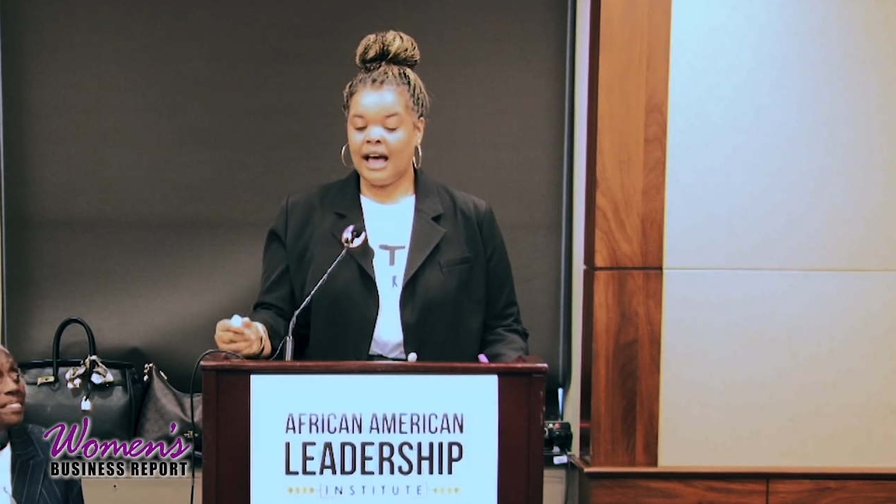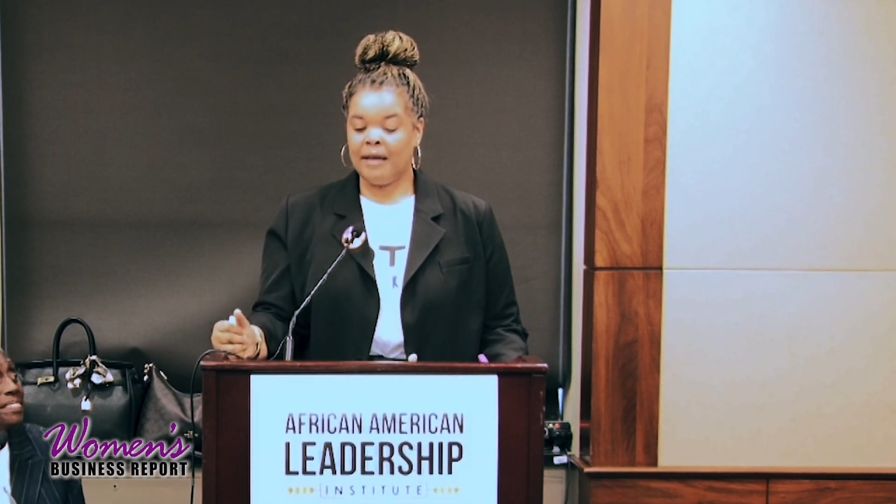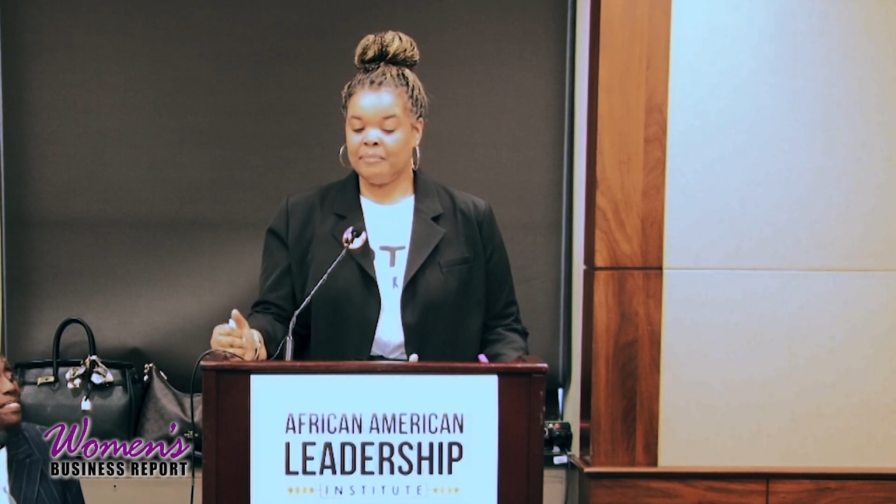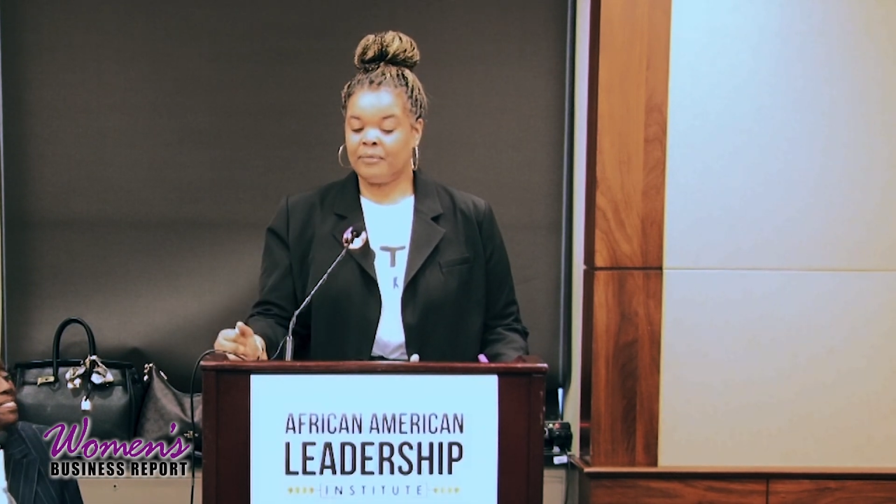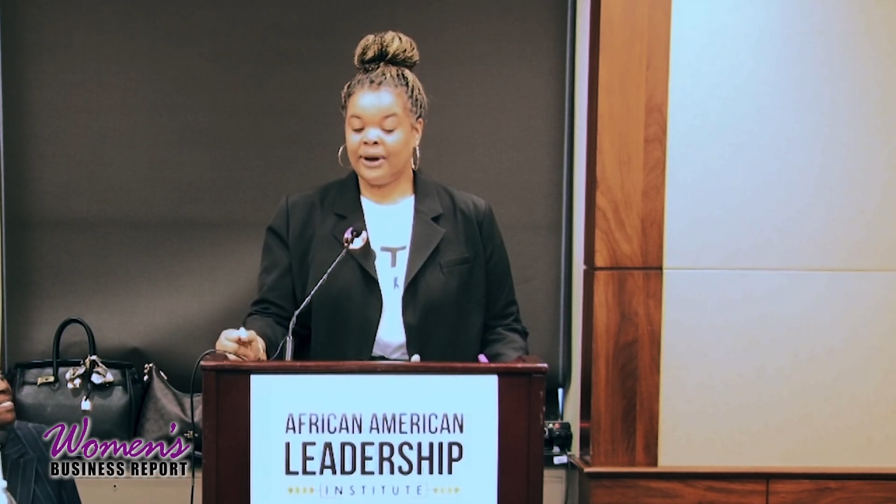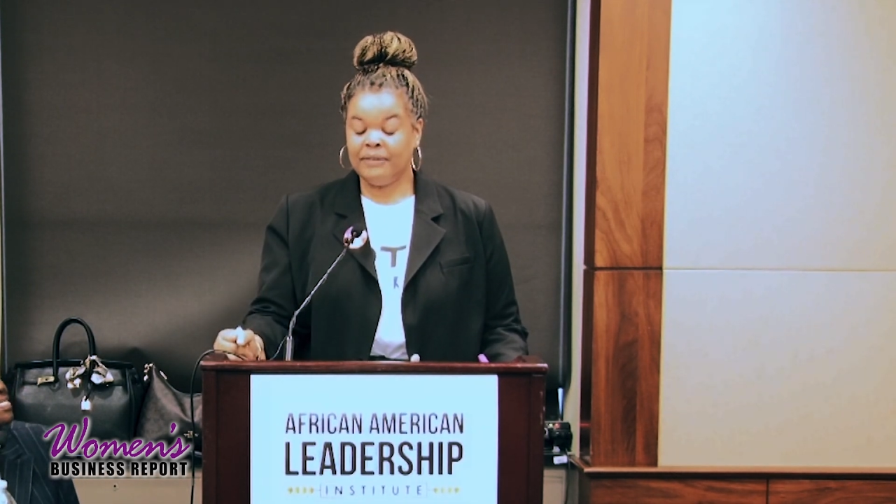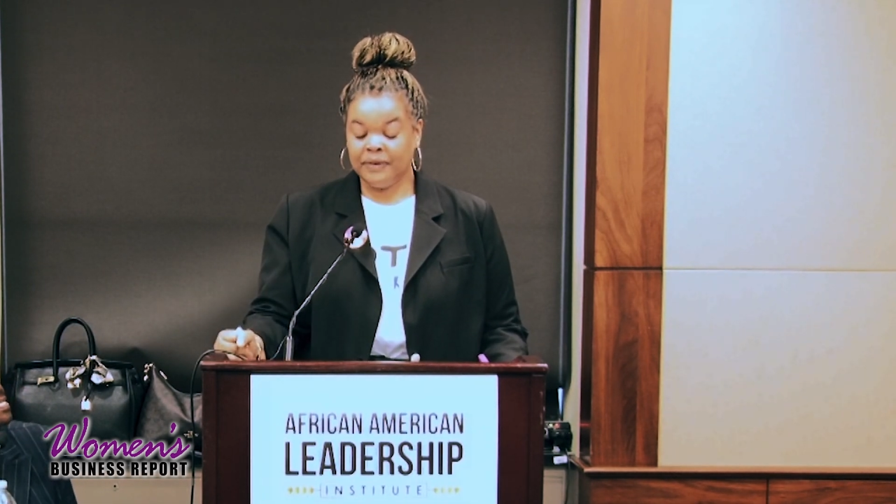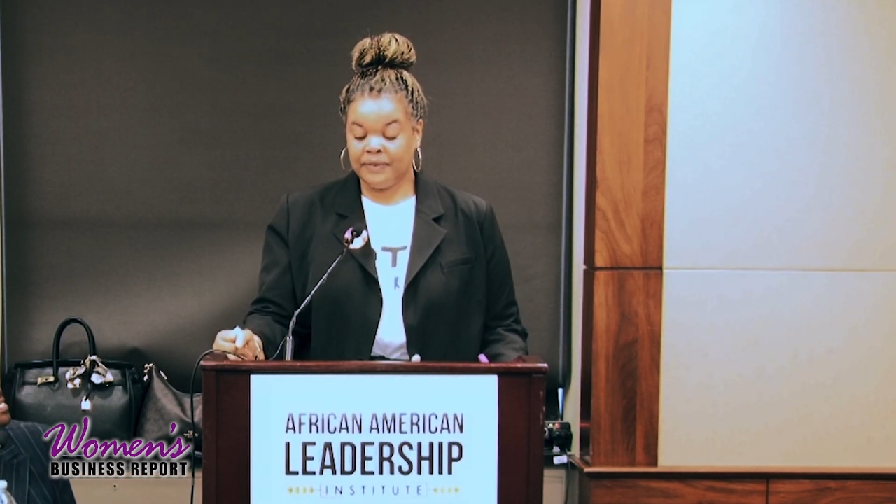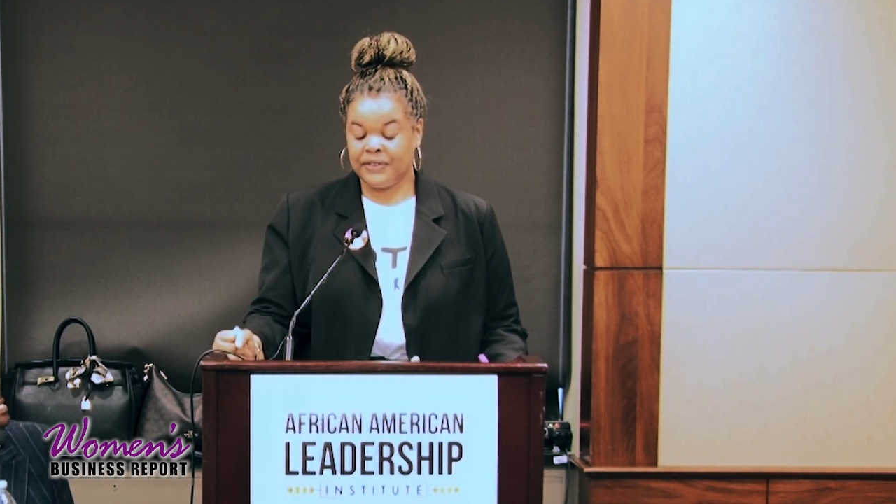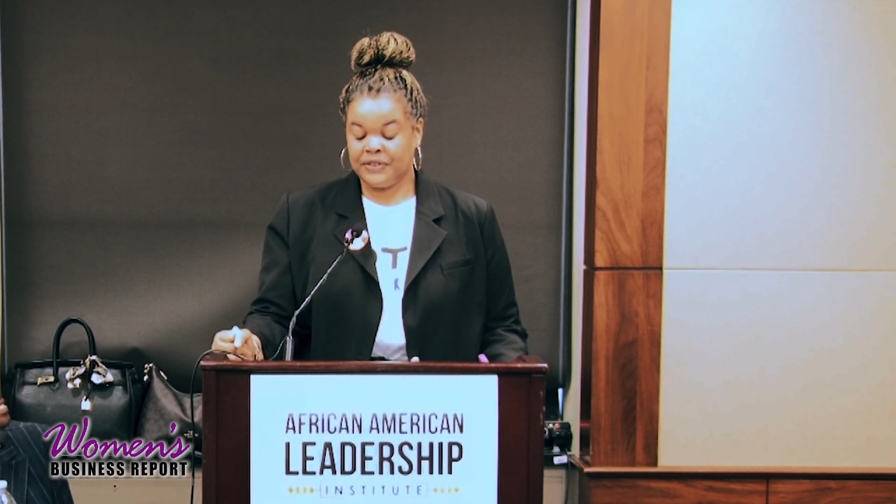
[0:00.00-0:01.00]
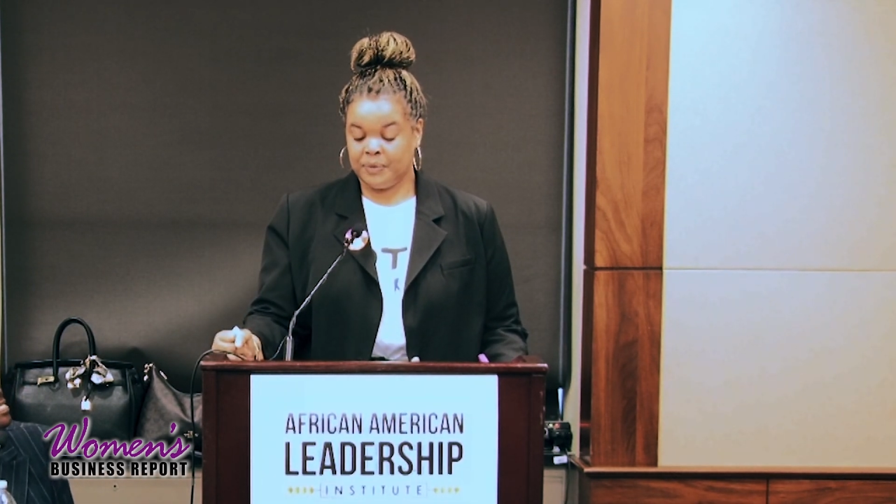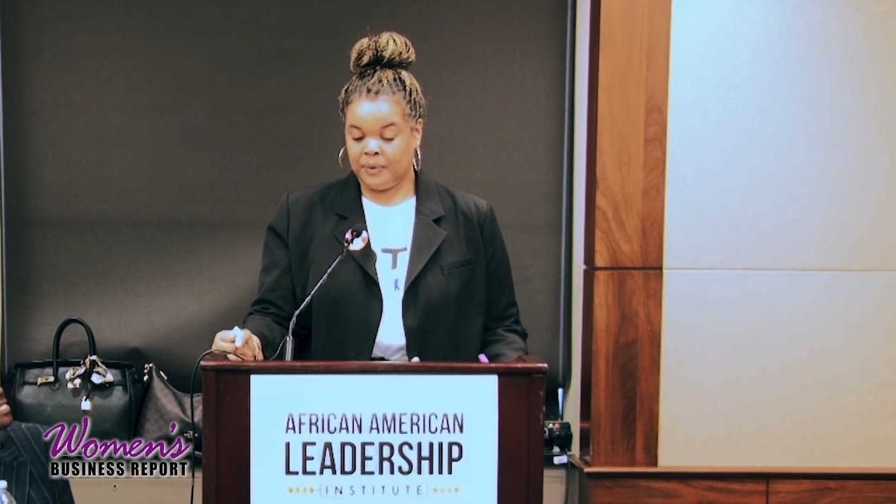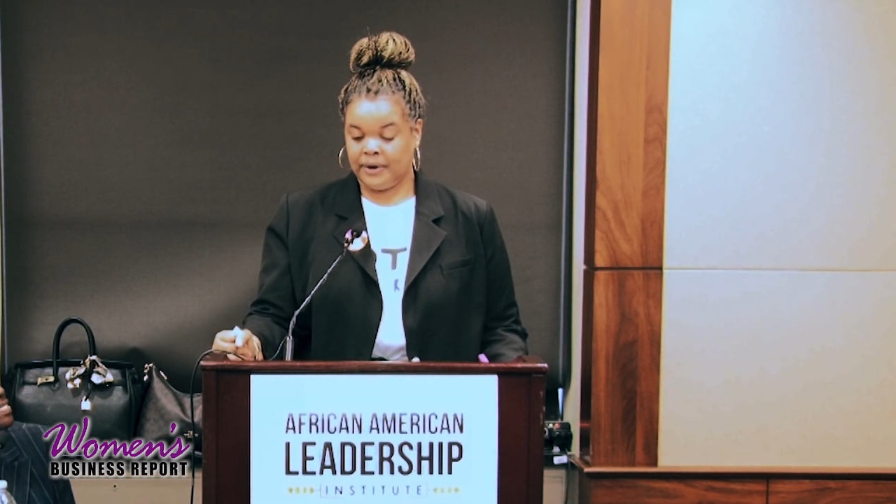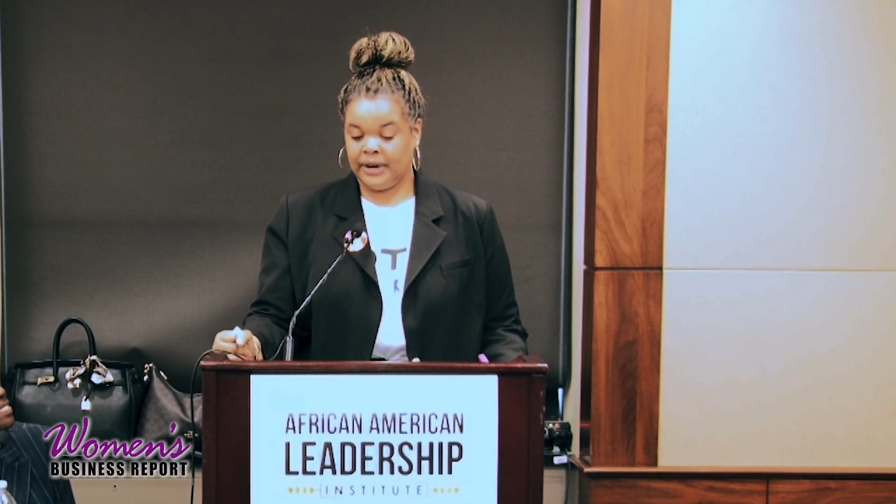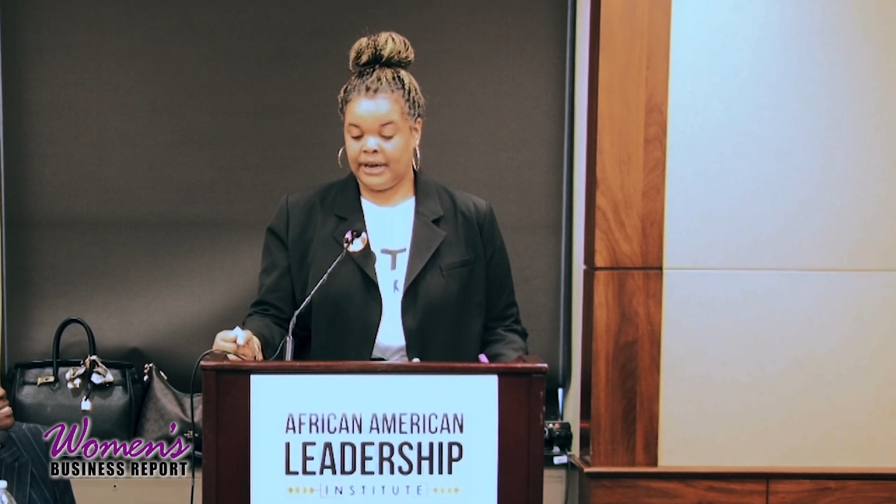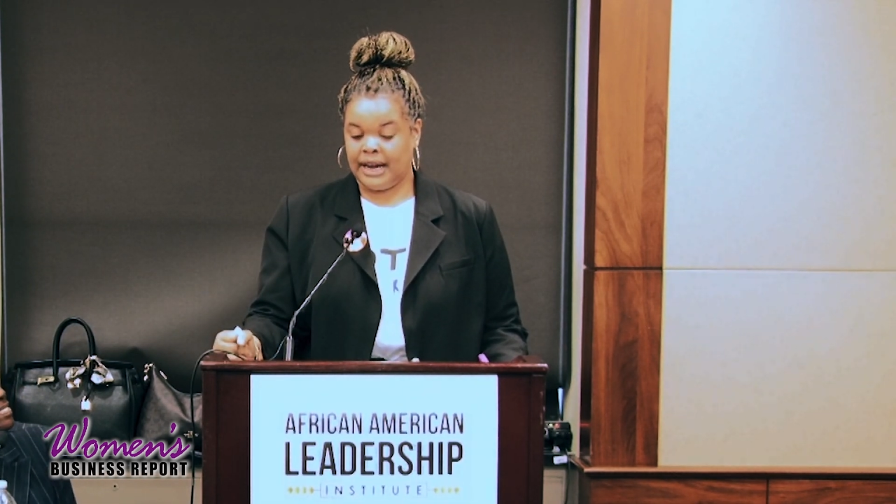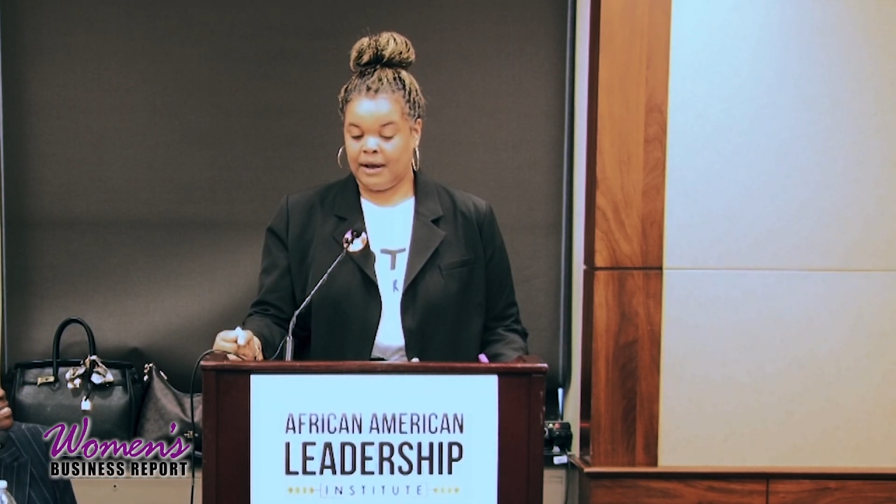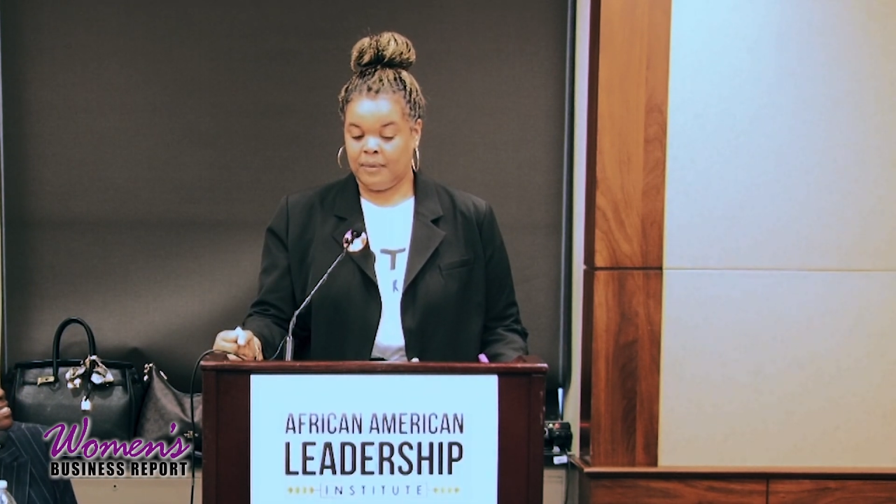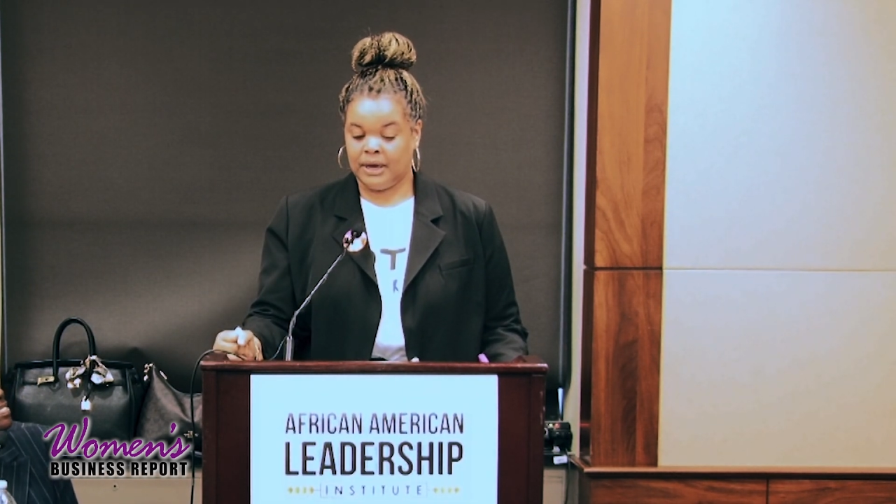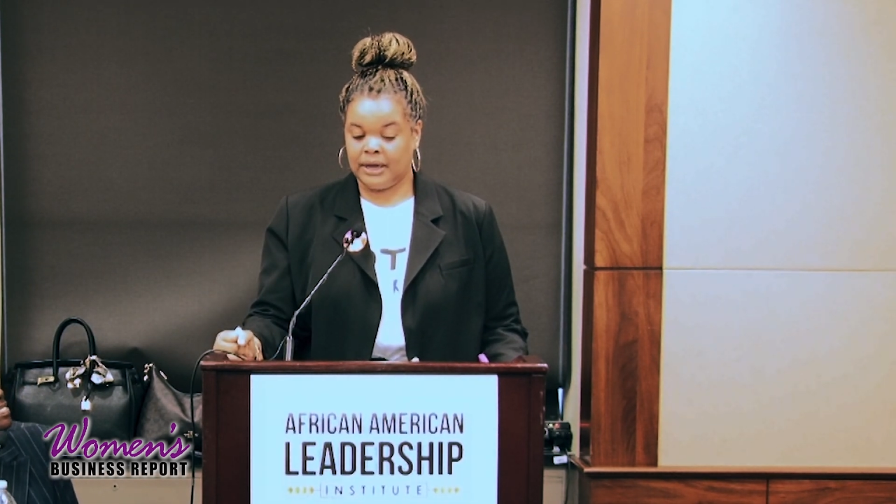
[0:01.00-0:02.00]
I'm grateful for this award, and
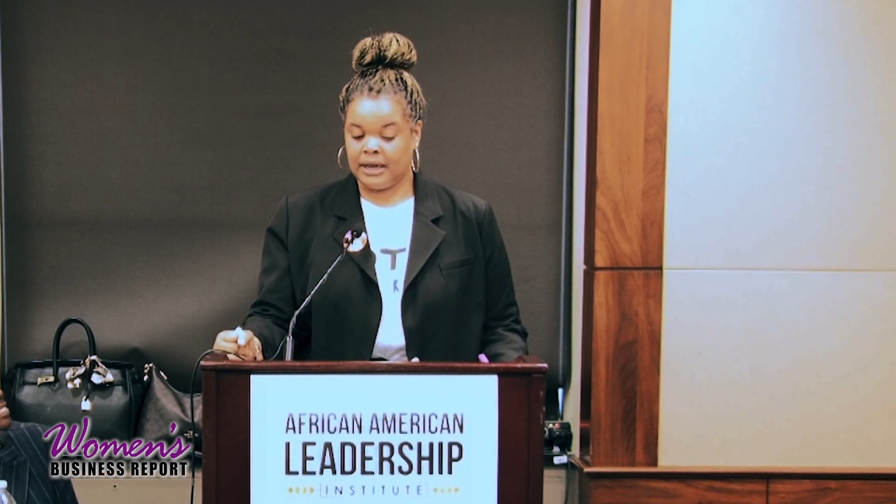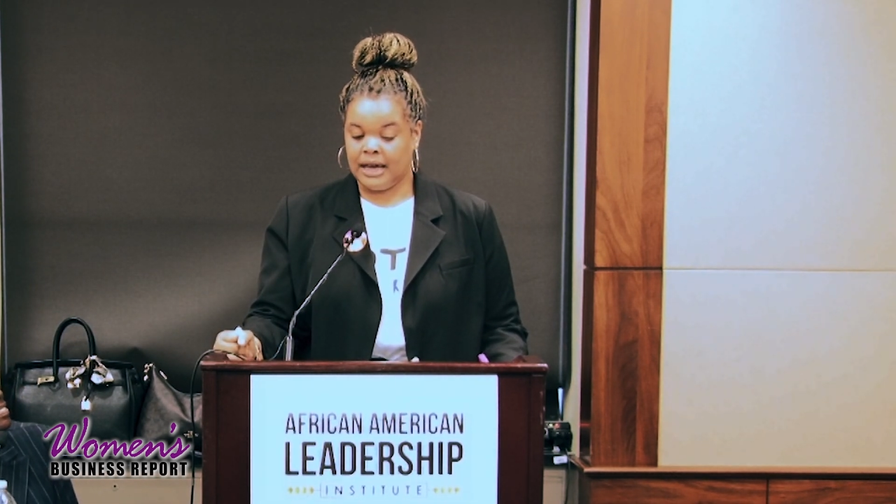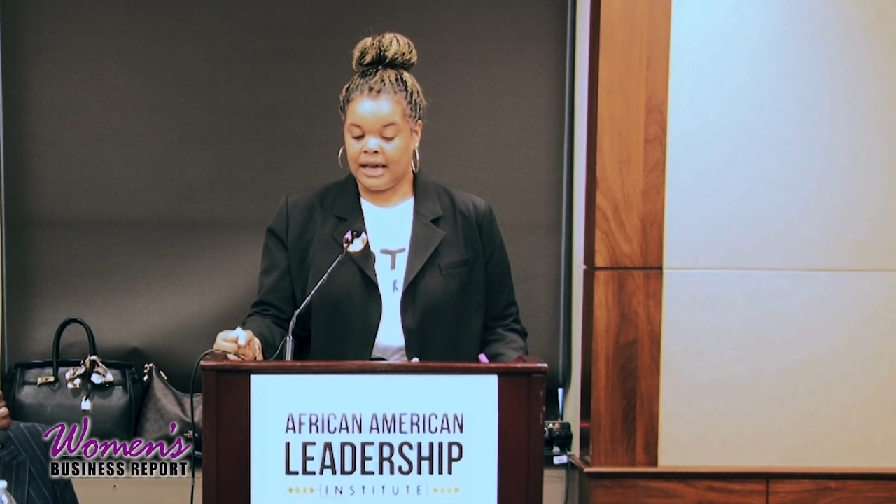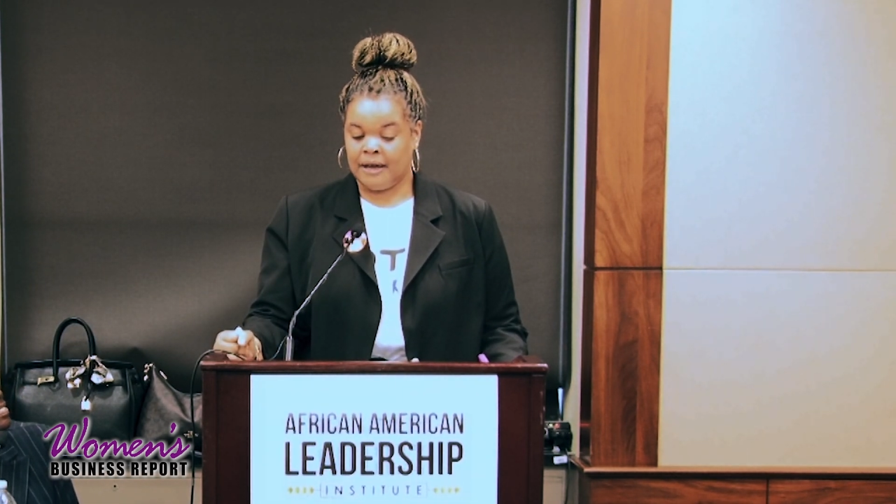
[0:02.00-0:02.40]
I want to